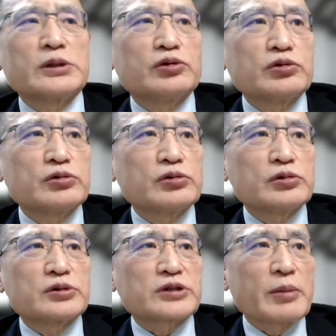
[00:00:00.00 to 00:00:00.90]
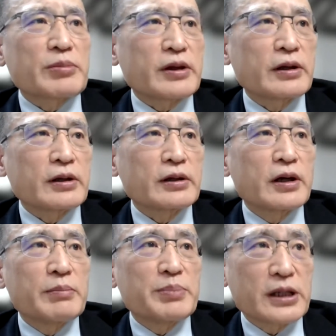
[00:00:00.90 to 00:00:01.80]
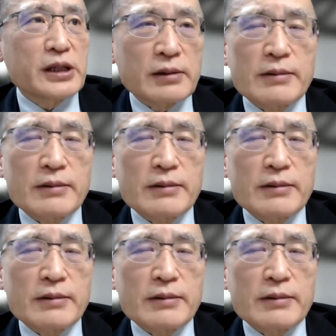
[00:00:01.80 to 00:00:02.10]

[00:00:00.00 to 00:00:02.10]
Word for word: do something bigger.